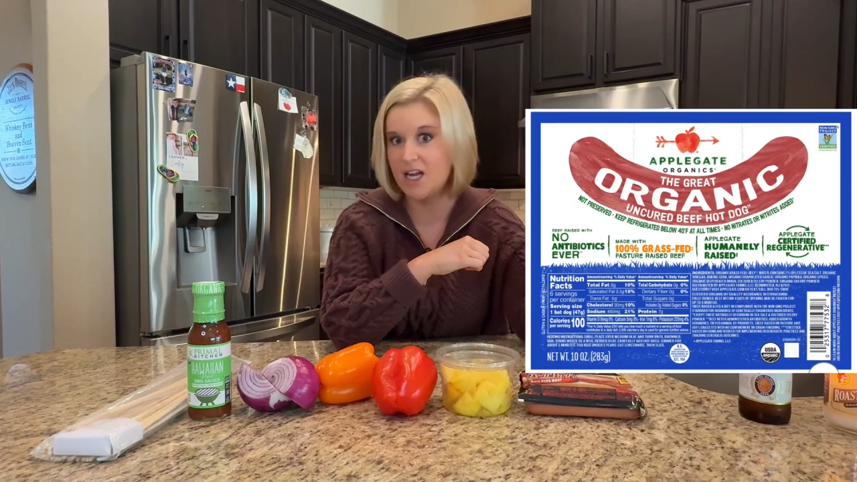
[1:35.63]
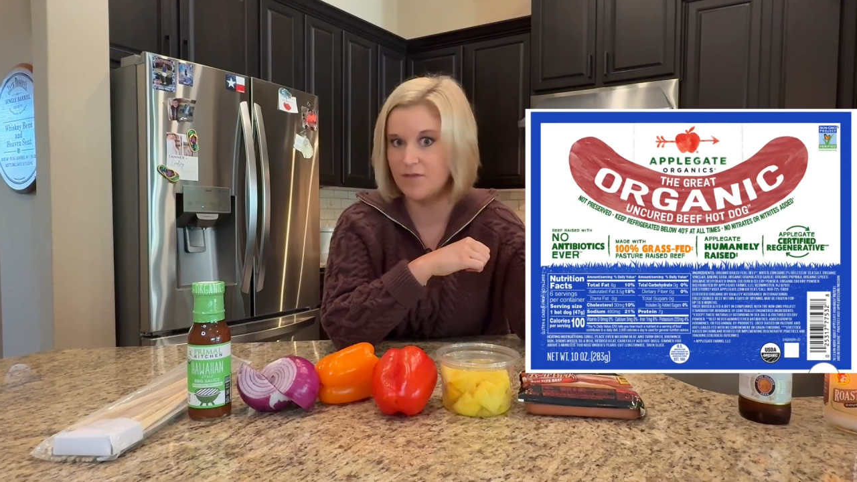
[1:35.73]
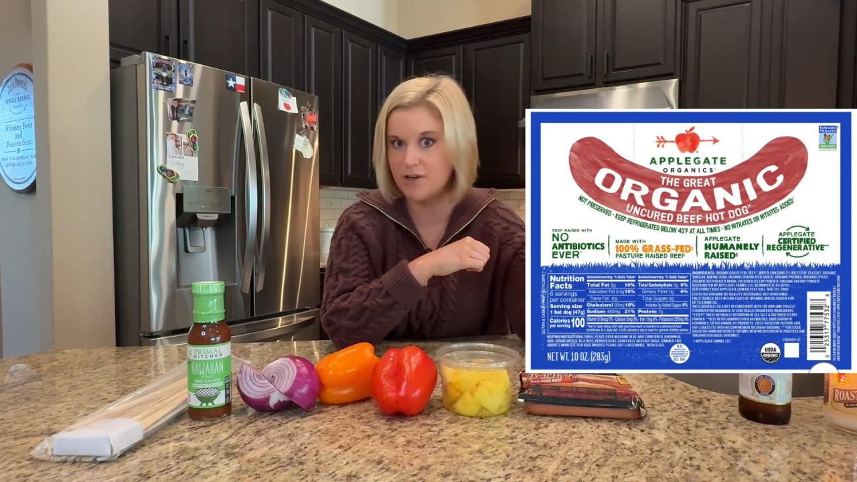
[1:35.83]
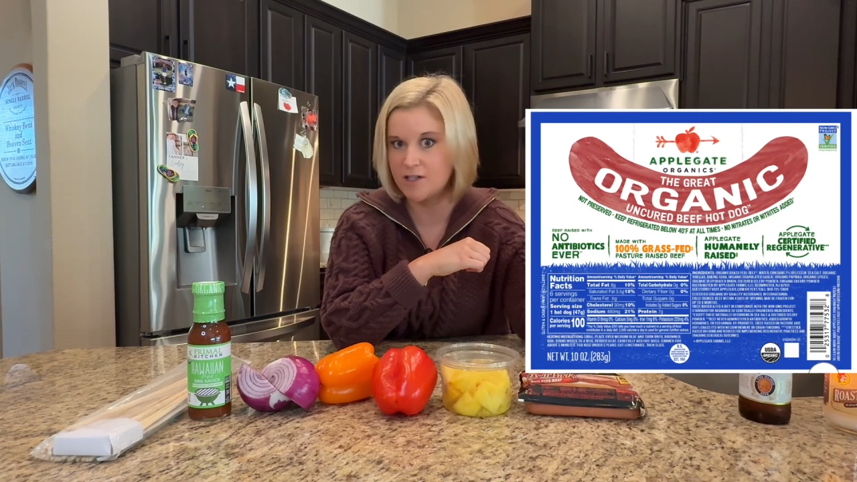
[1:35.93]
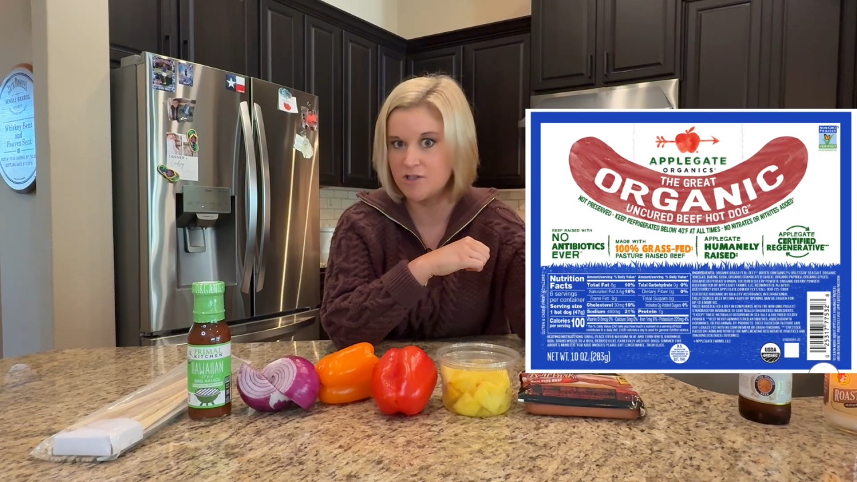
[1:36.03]
If
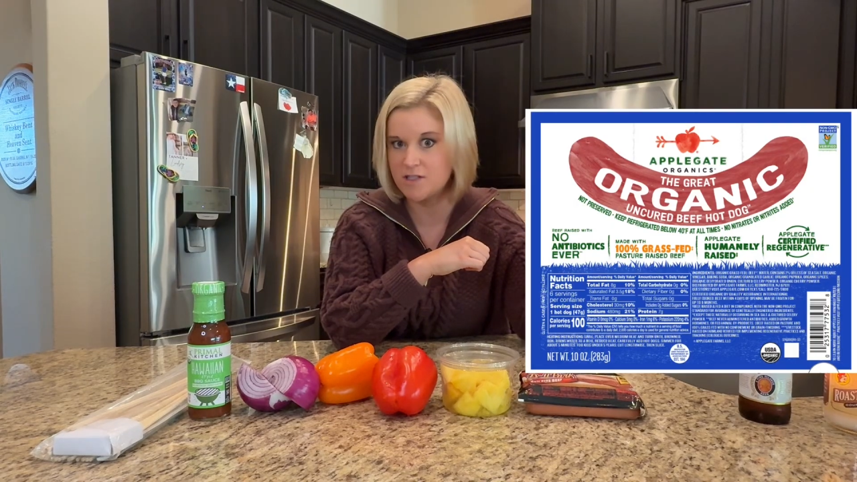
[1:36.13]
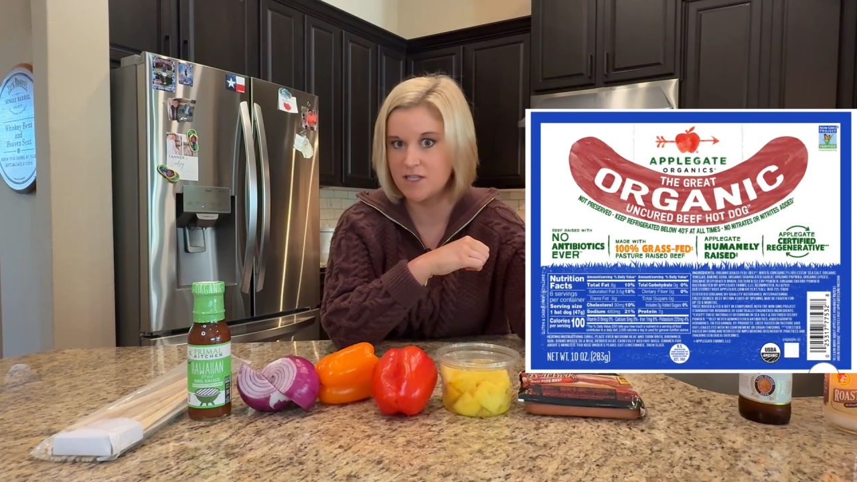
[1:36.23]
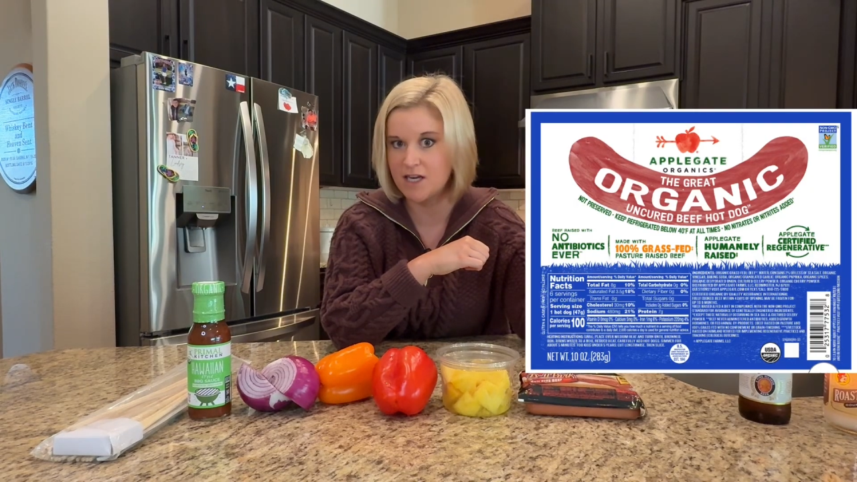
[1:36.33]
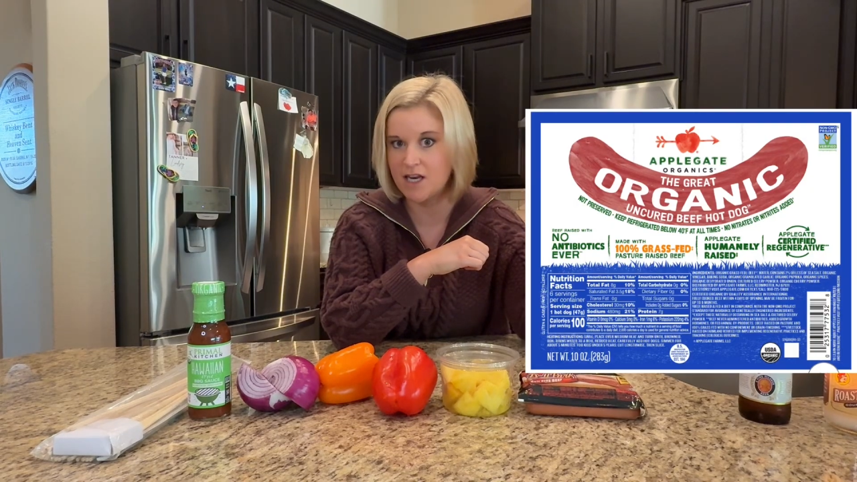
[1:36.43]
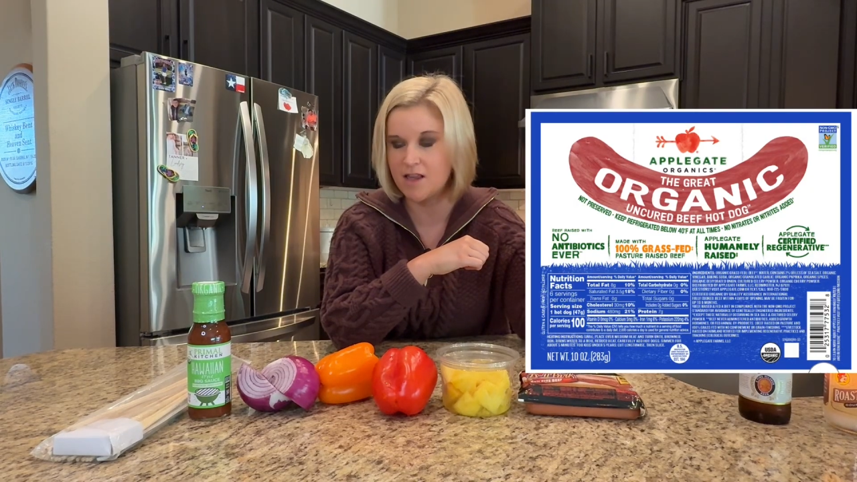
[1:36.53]
you're interested in
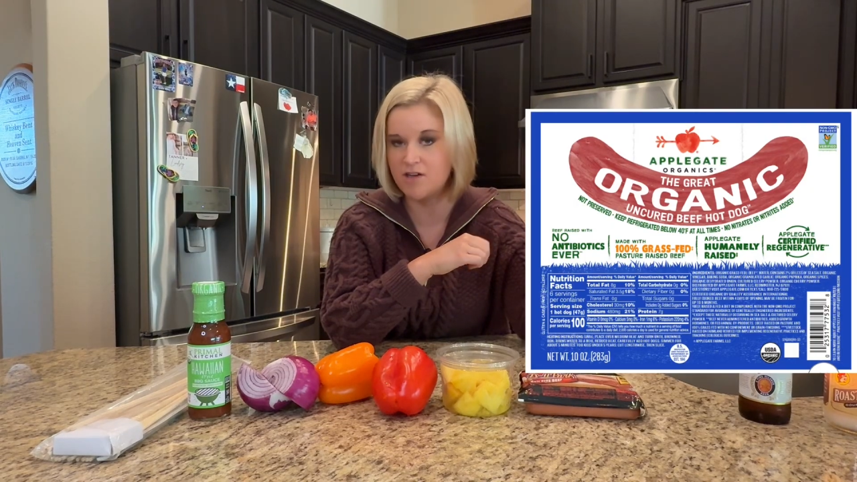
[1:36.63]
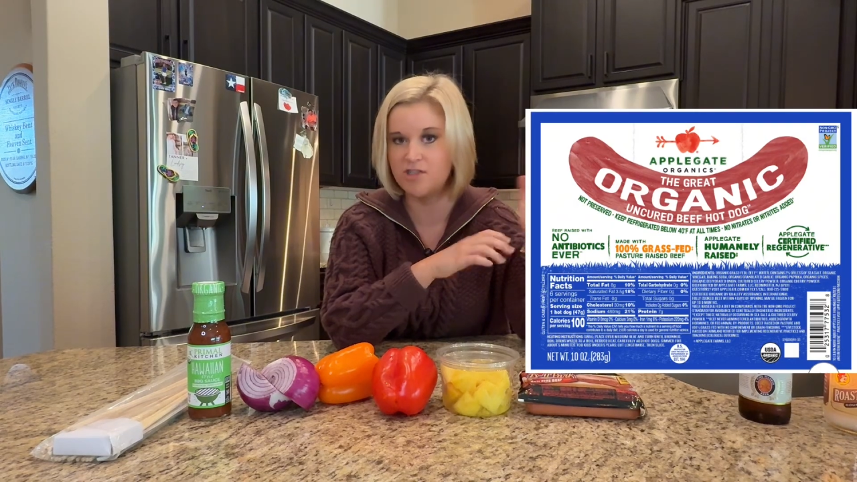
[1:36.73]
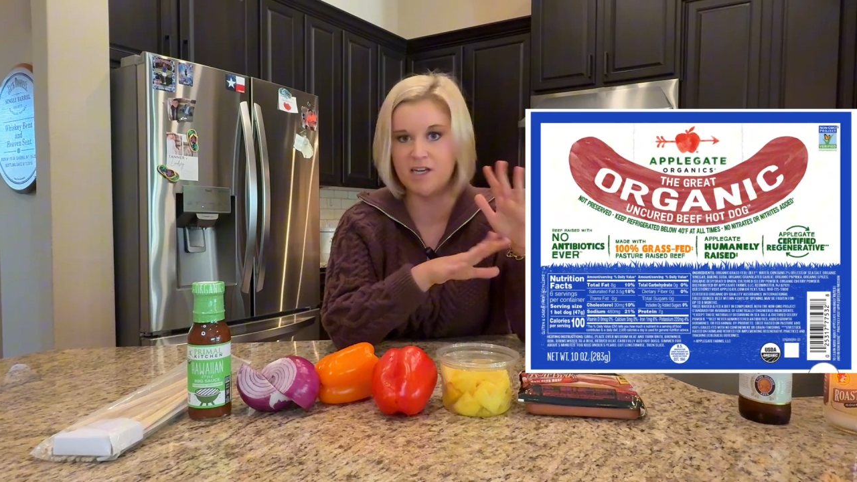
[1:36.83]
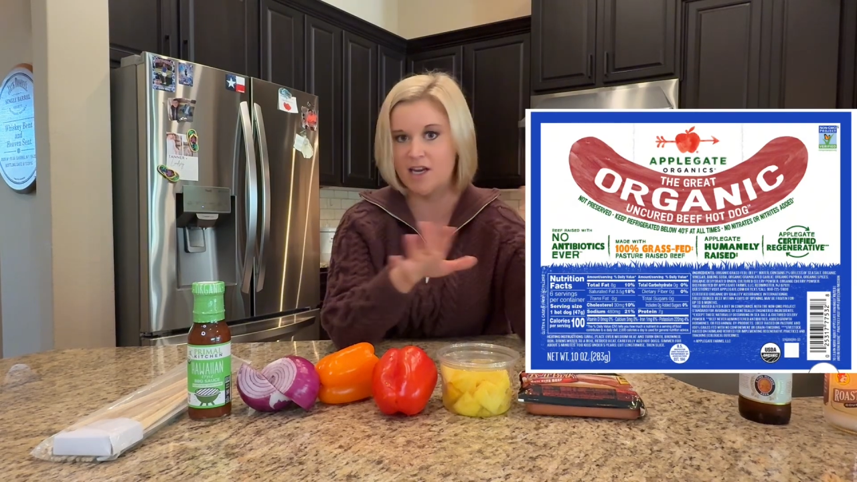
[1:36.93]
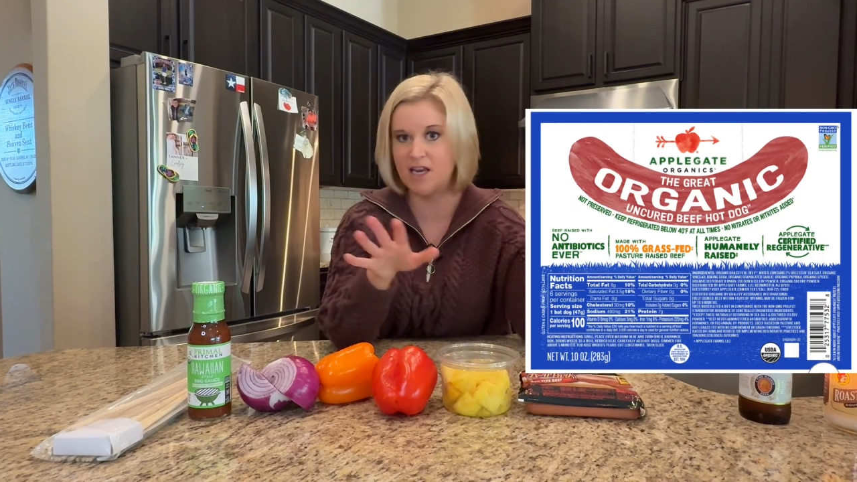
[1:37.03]
getting those, you
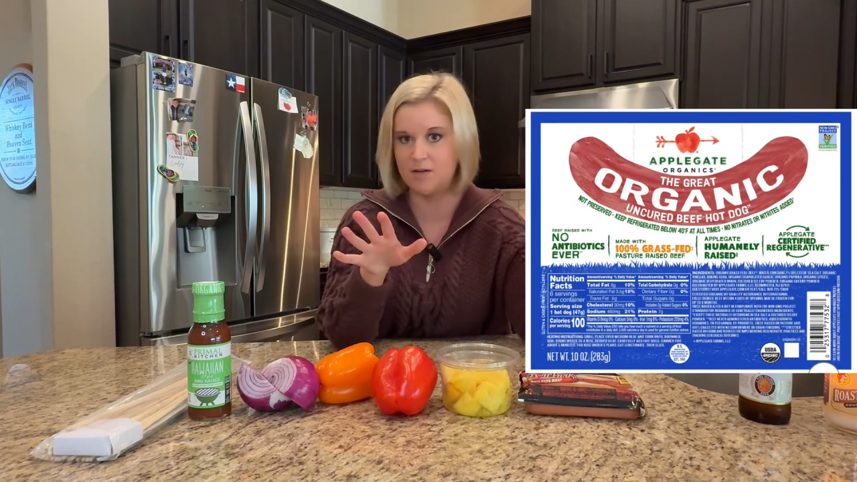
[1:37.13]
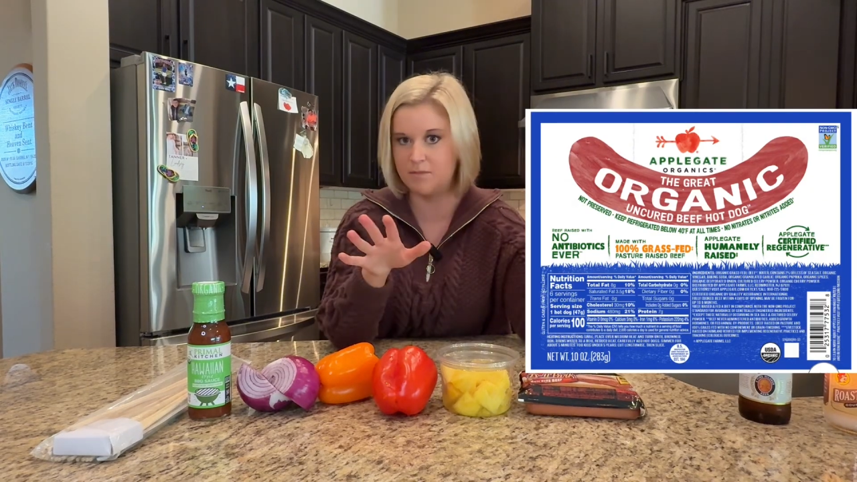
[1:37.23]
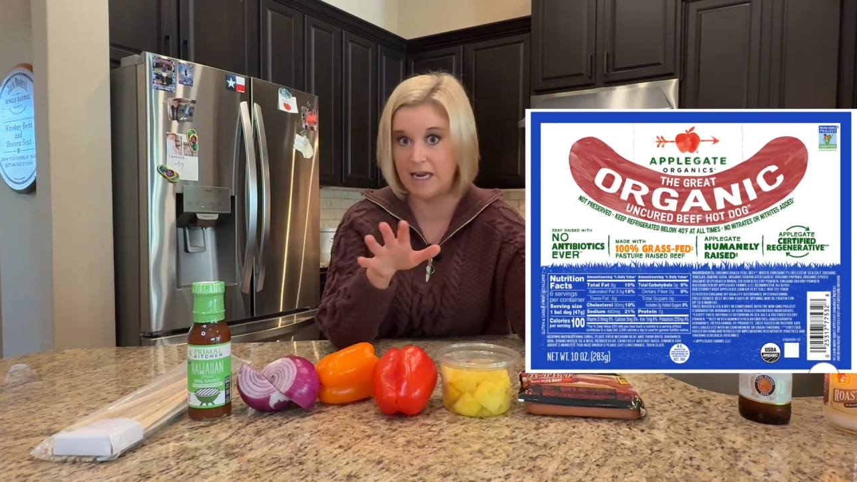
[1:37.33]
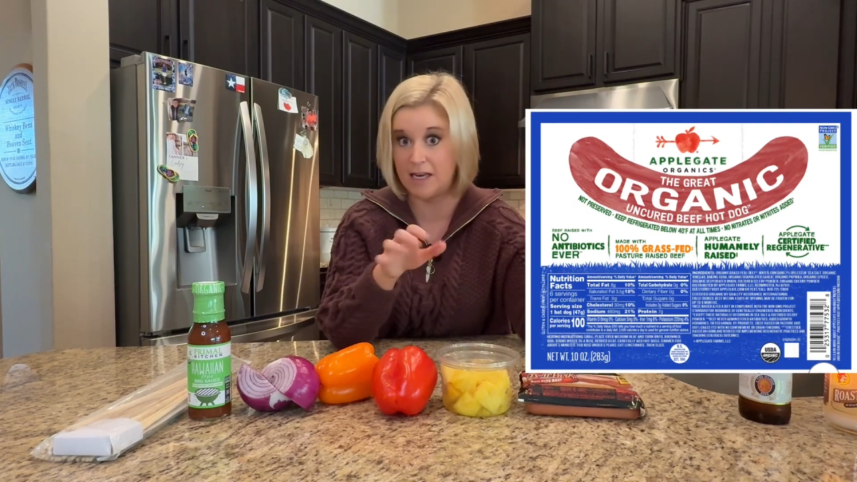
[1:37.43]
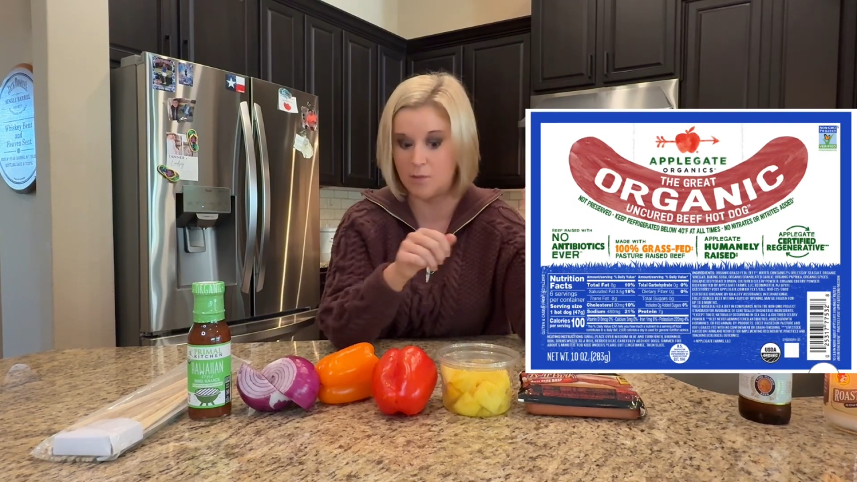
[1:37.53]
can get them
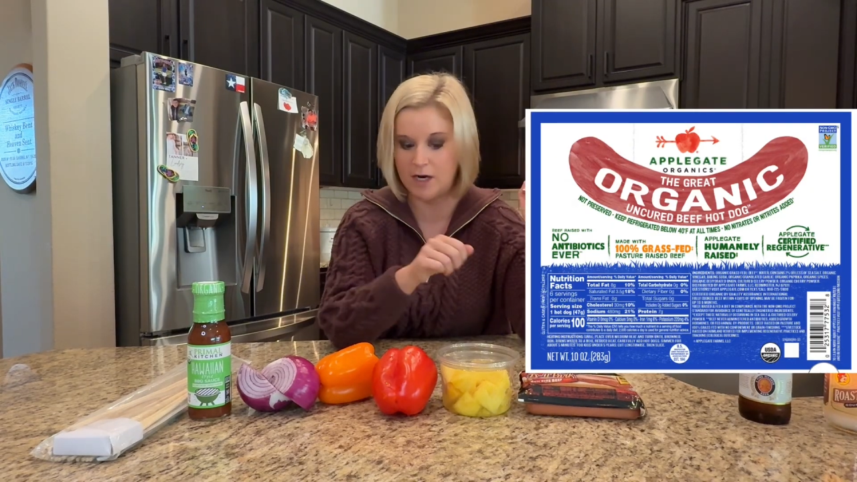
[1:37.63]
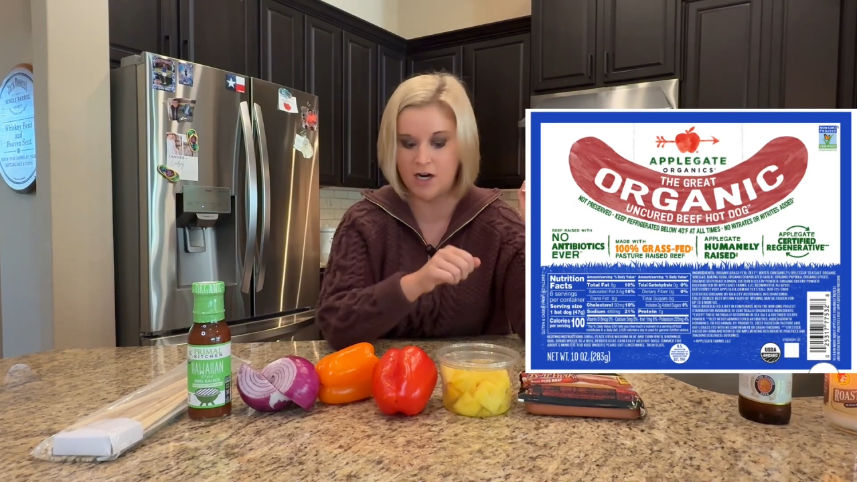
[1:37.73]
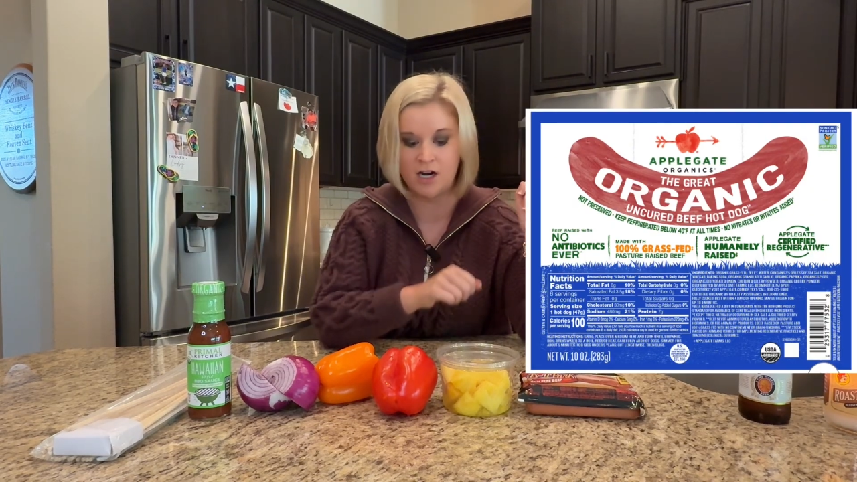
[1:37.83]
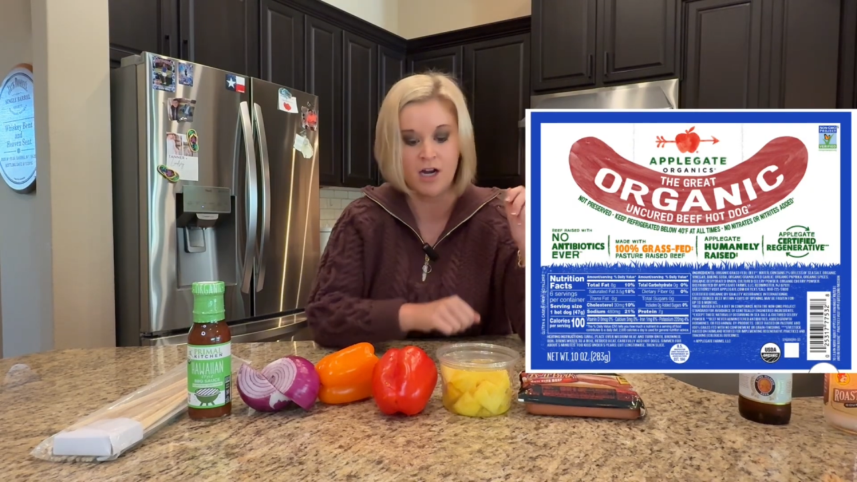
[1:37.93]
anywhere.